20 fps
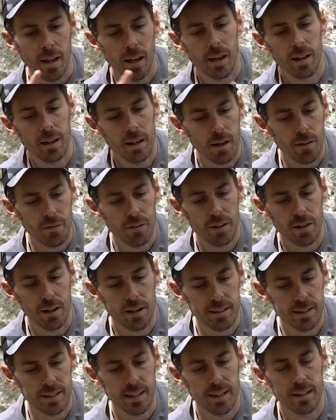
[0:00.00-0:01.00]
I love the
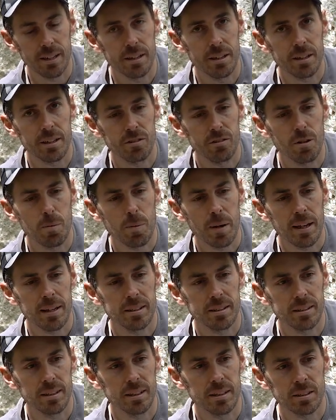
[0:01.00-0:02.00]
idea that you can
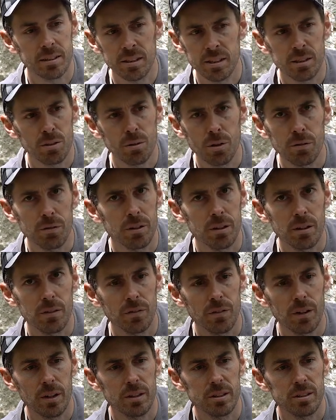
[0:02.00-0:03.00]
replace these because these are often the
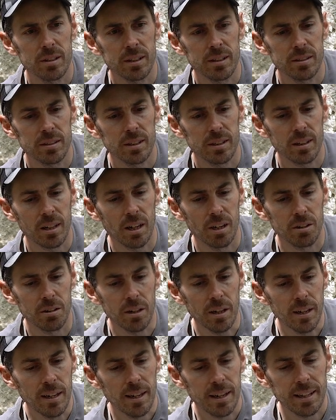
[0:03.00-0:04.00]
first things to go,
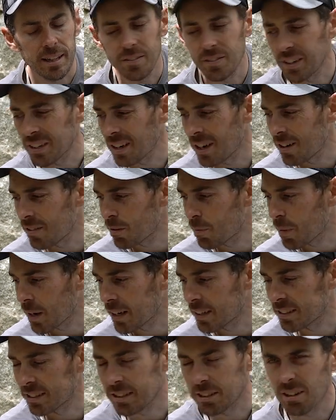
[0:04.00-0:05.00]
and if you can't
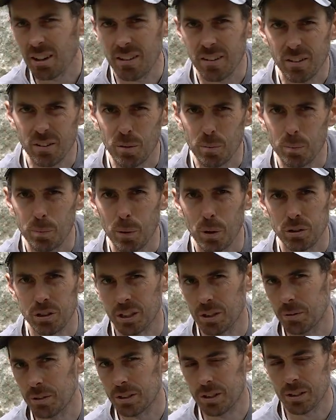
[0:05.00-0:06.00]
replace it, you either have to bodge
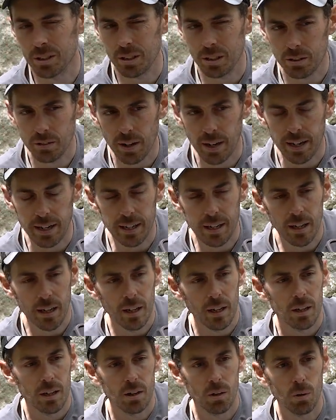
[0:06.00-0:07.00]
it, which isn't great,
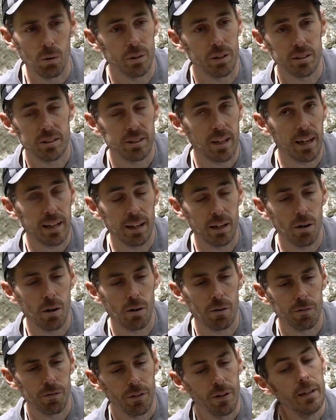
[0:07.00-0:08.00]
or you sack it
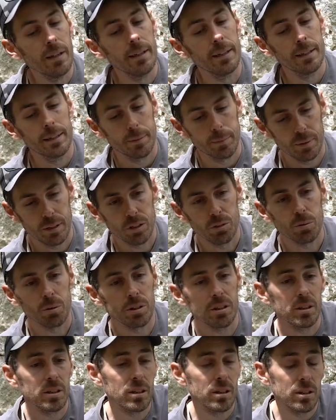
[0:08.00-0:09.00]
off. This
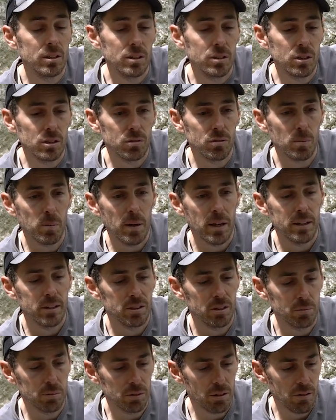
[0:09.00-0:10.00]
one you can just
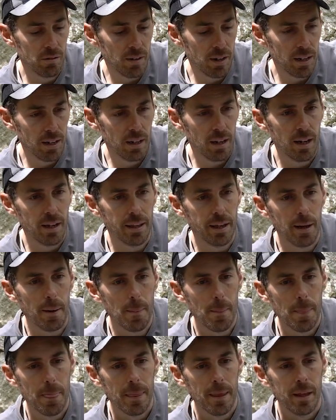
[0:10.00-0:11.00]
replace them, so I really like that.
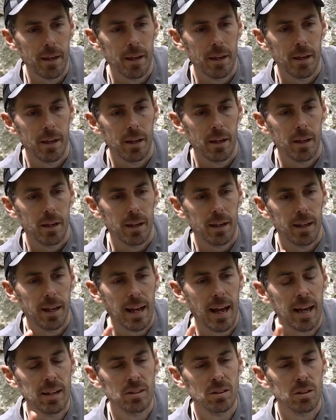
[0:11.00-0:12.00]

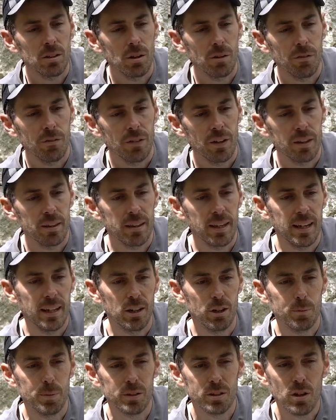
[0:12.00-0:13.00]
It hasn't got a 5th gear
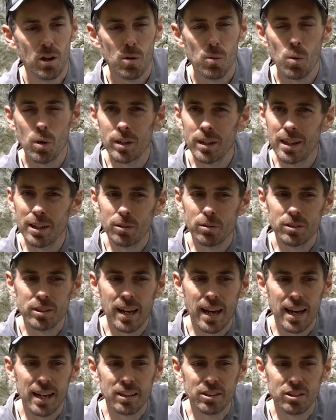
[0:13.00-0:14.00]
loop. It's got one little
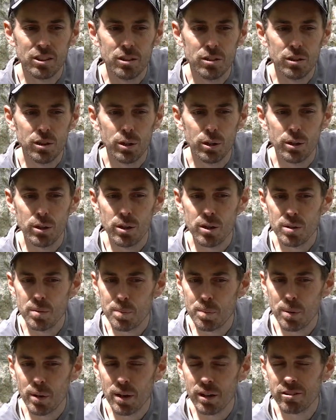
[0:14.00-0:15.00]
tag, so you could
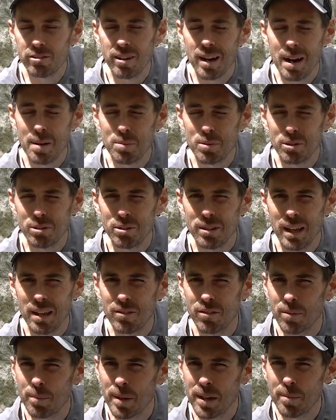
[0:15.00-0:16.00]
put a crab through
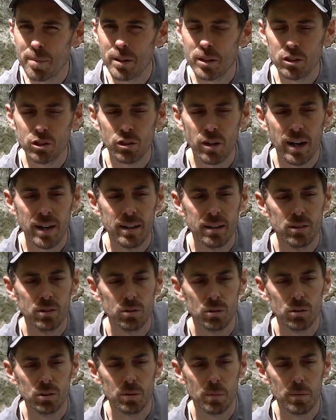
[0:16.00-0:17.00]
that for maybe a
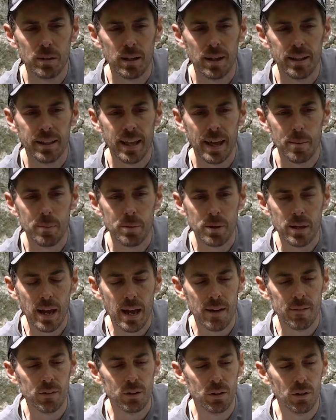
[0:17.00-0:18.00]
trainers or something like that, but you
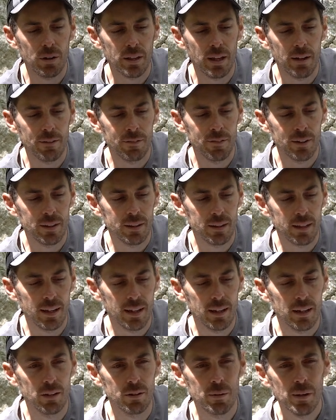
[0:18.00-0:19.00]
haven't got that 5th
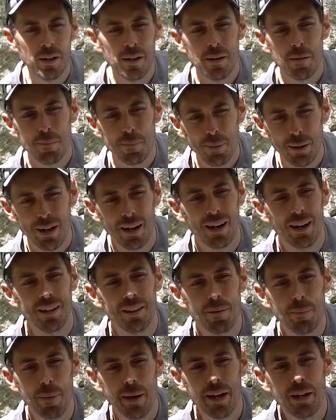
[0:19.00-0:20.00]
gear loop.
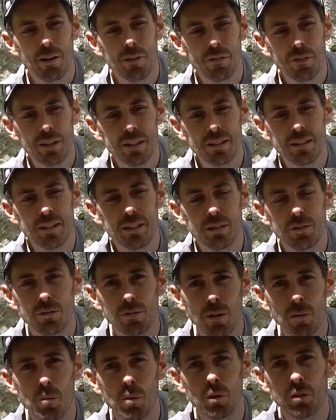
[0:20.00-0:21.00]
But the payoff is these
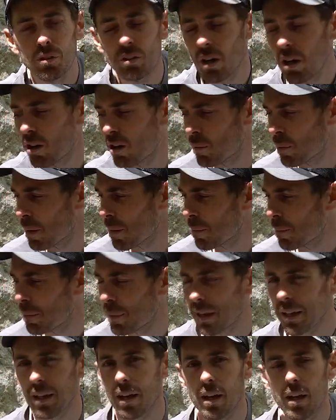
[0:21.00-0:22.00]
front ones are a bit
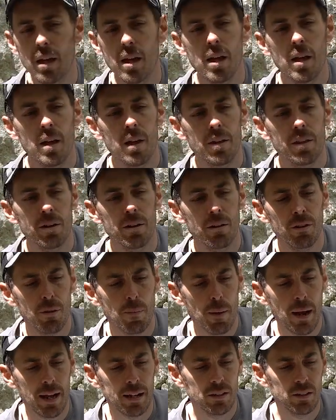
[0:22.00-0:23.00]
bigger than on the
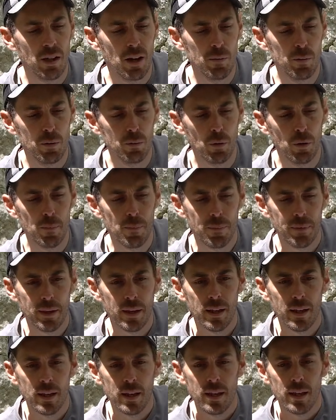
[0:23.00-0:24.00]
Black Diamond one.
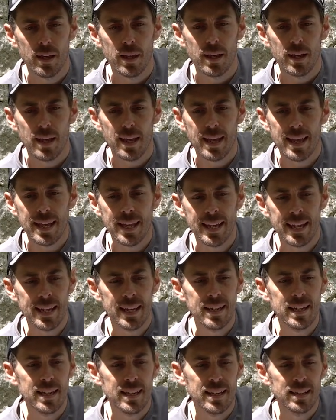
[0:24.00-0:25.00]
It
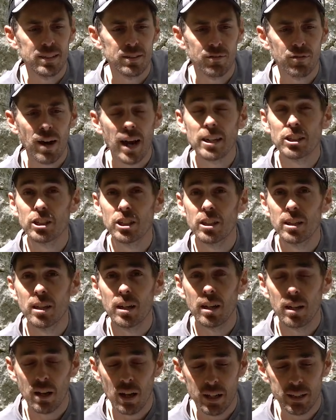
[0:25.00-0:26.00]
is a
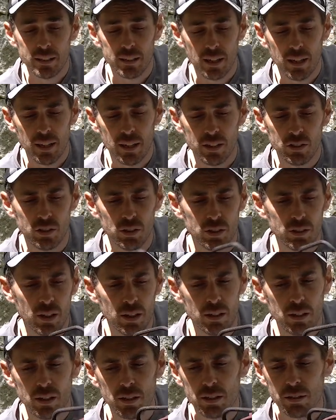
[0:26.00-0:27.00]
fraction lighter. It's just
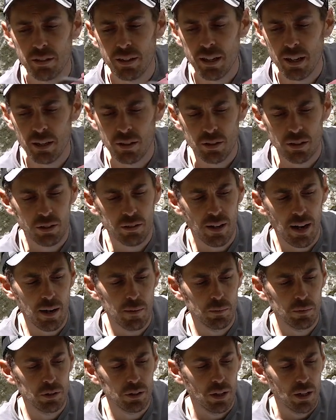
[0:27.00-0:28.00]
under 300
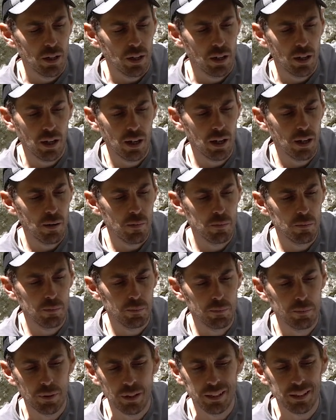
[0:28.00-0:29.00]
grams,
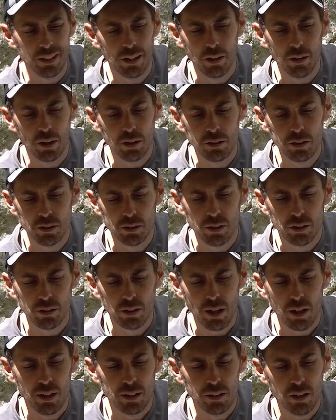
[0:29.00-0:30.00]
but I just
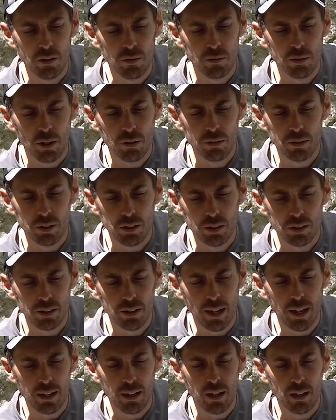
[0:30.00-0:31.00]
kind of don't notice
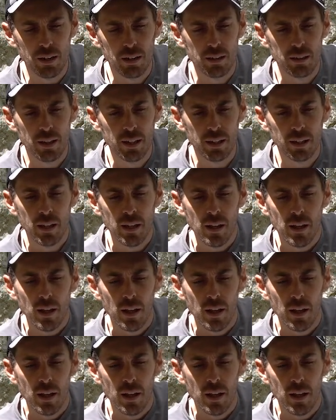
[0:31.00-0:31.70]
that kind of thing.